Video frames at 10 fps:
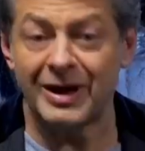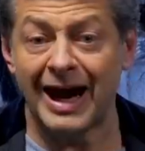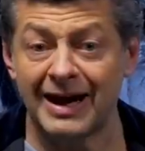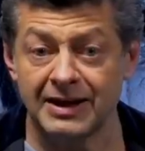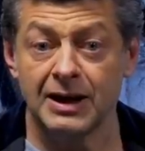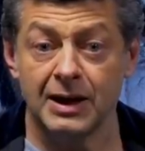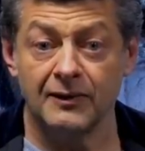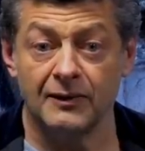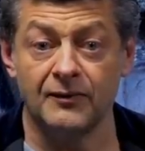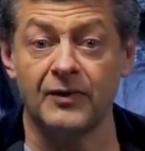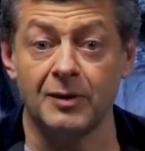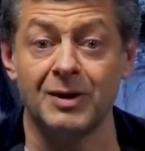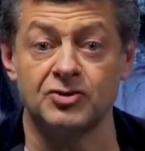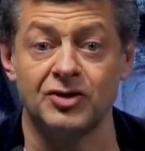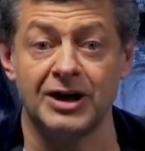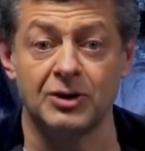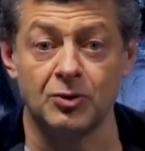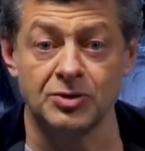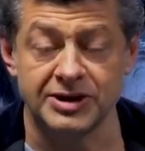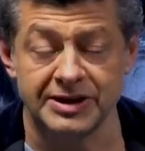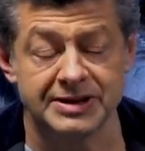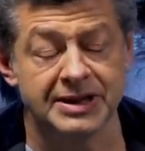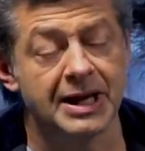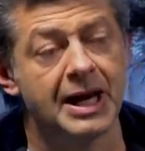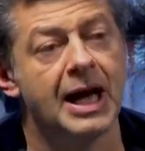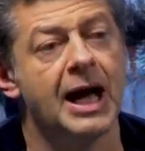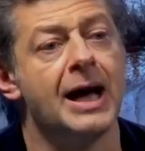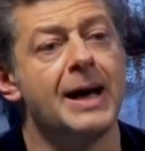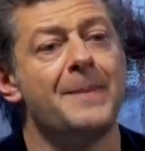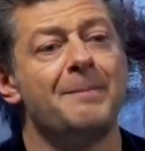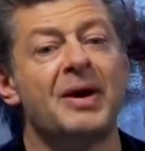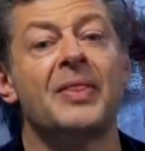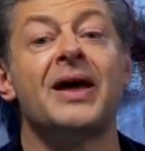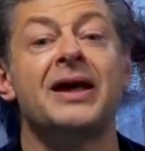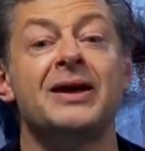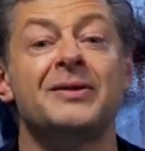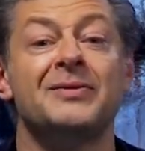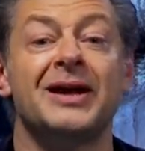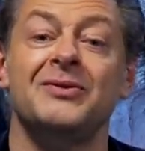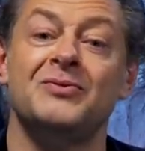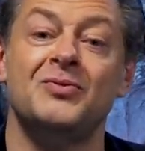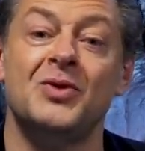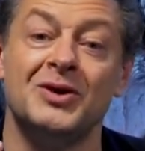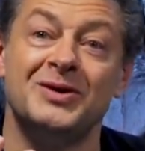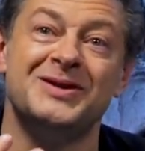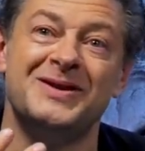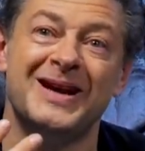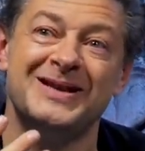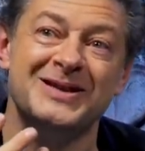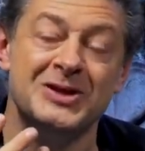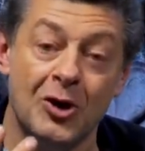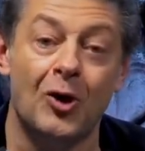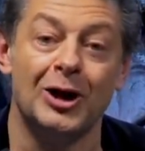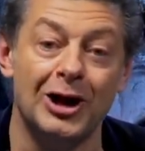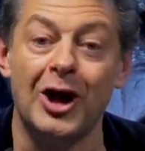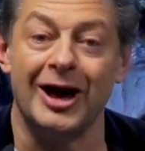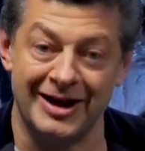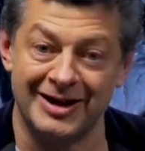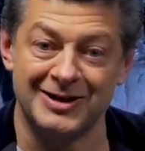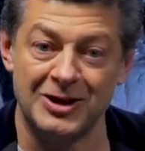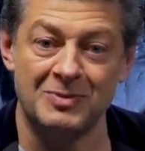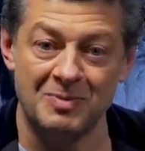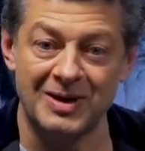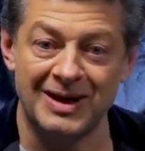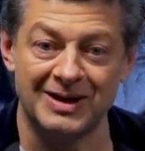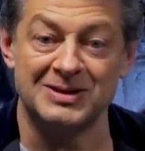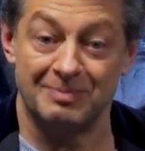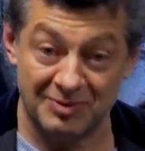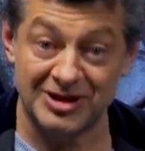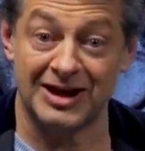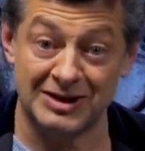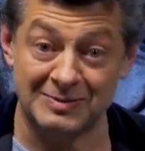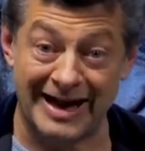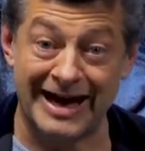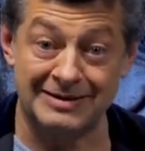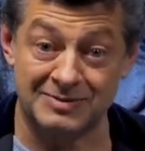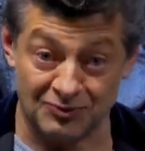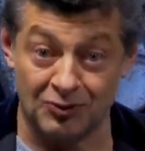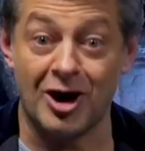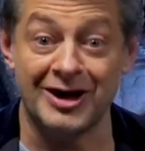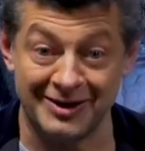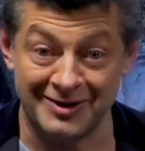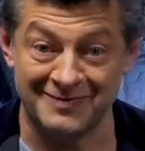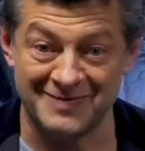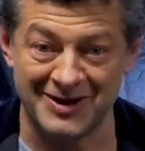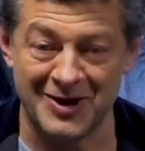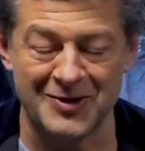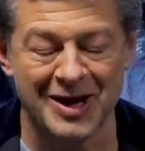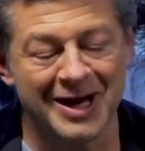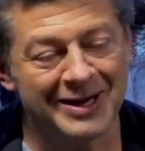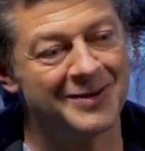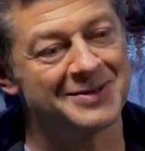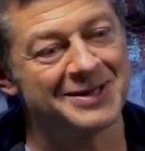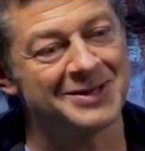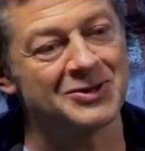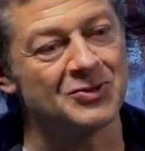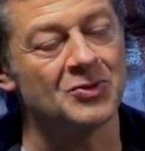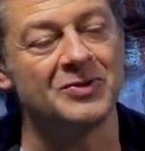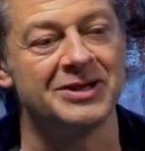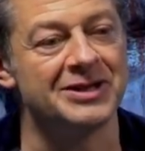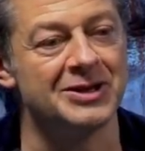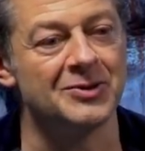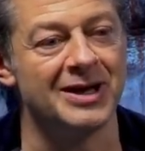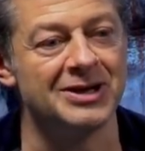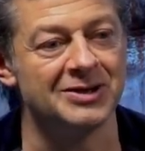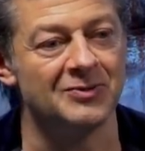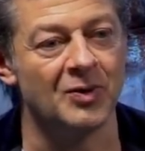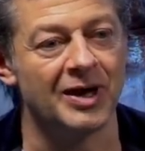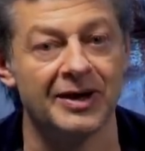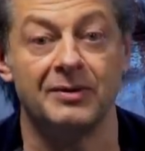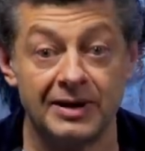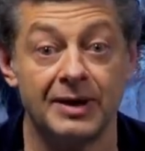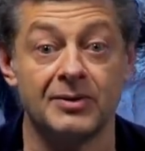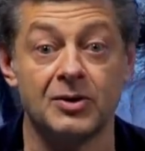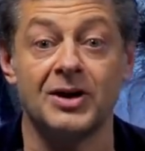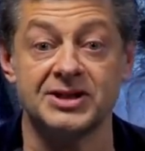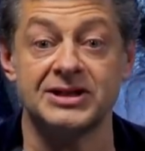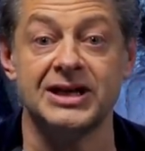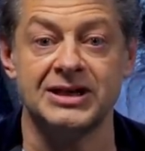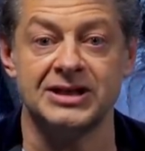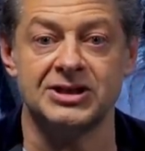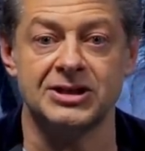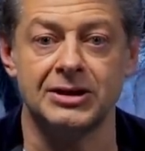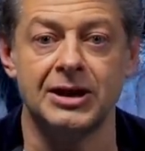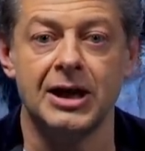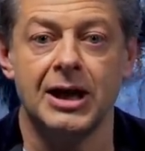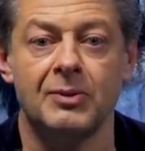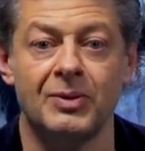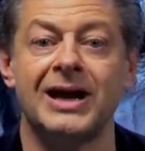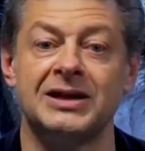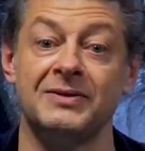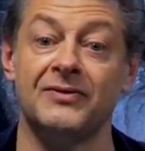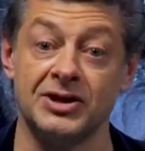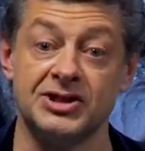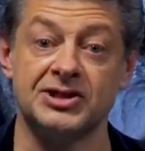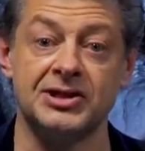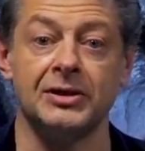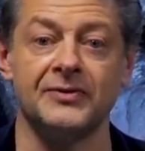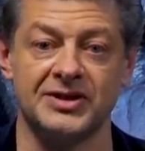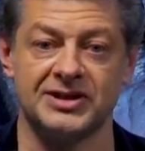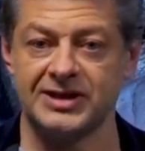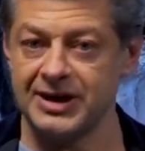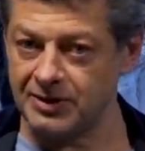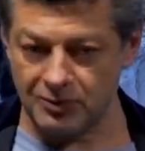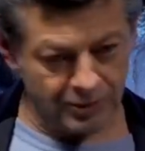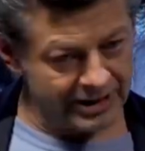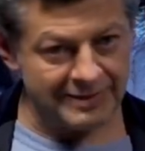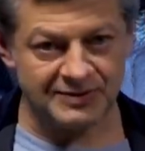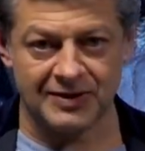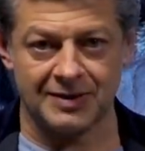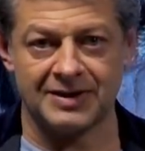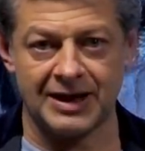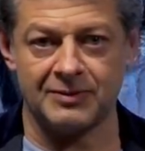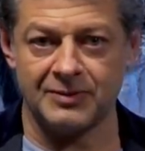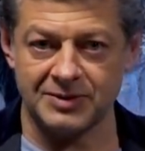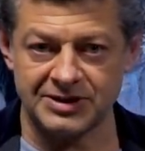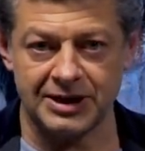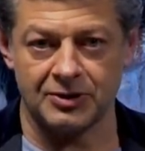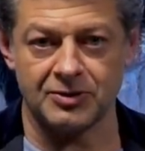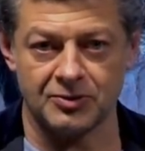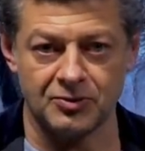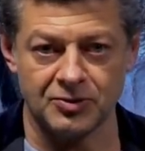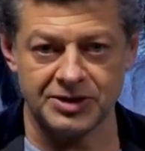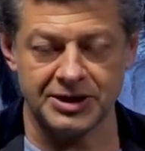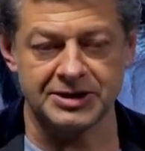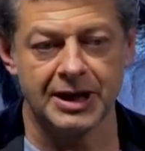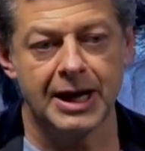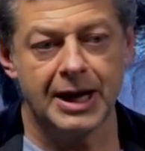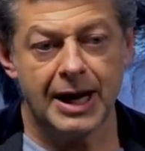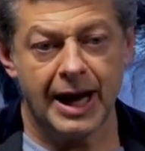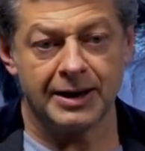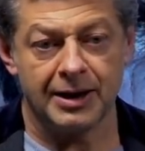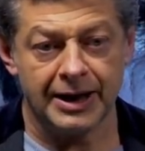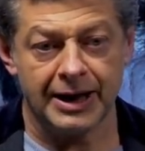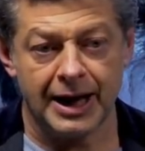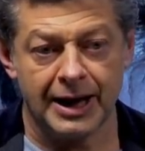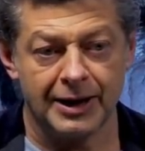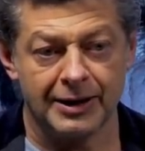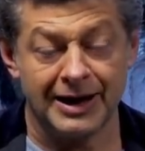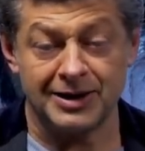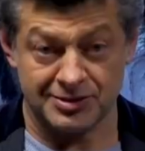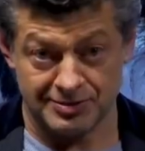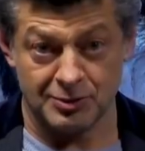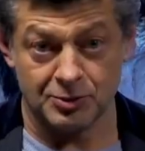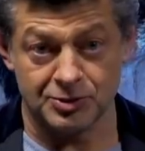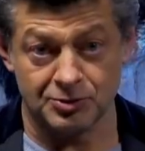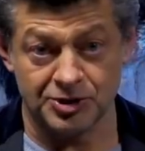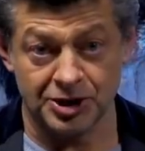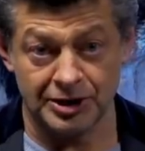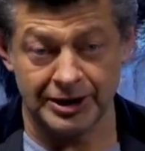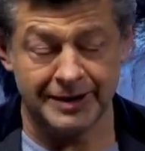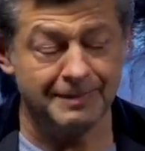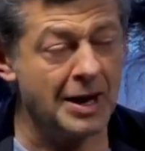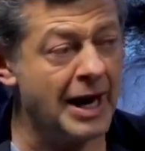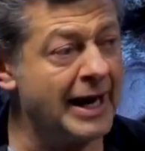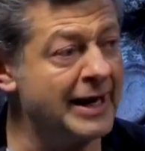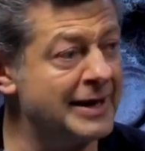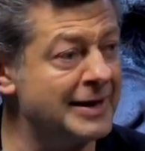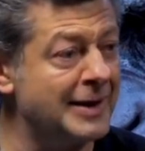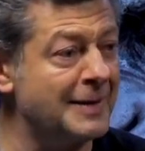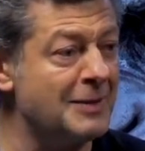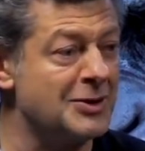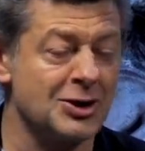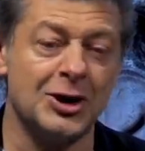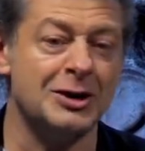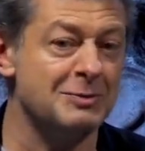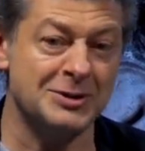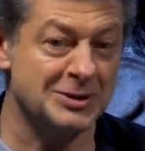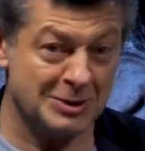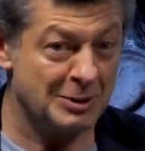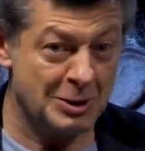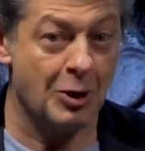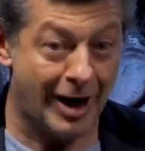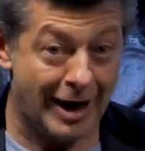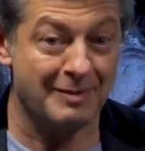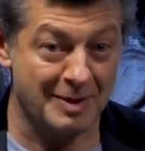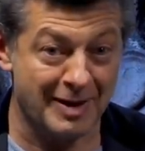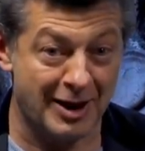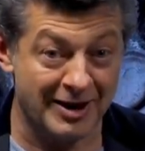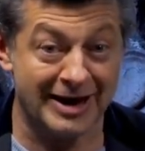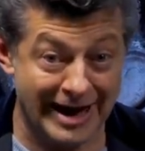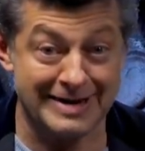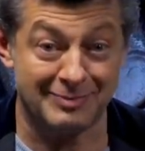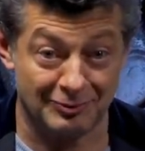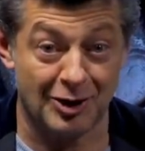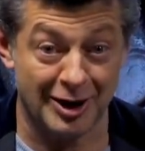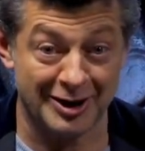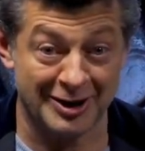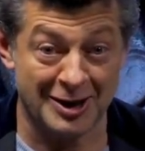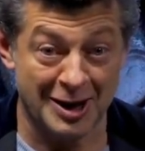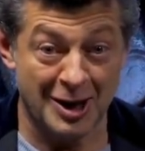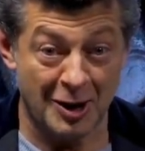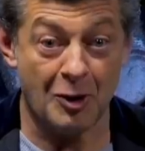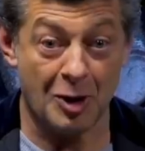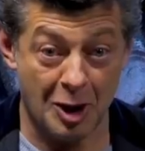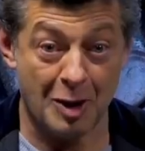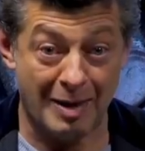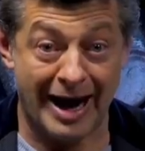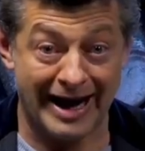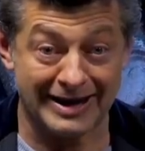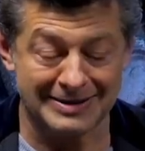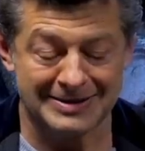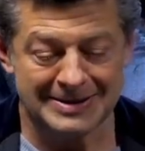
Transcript: We had very well trained horses um, but they they would they did not like human beings pretending to be apes riding them. So there was this extraordinary situation where they, they were quite skittish, and we had to be very still for this scene. That all the apes had come down, and we were sitting on our horses, and I I had a horse called Shirley, and uh, Shirley was not happy about an ape riding on her back,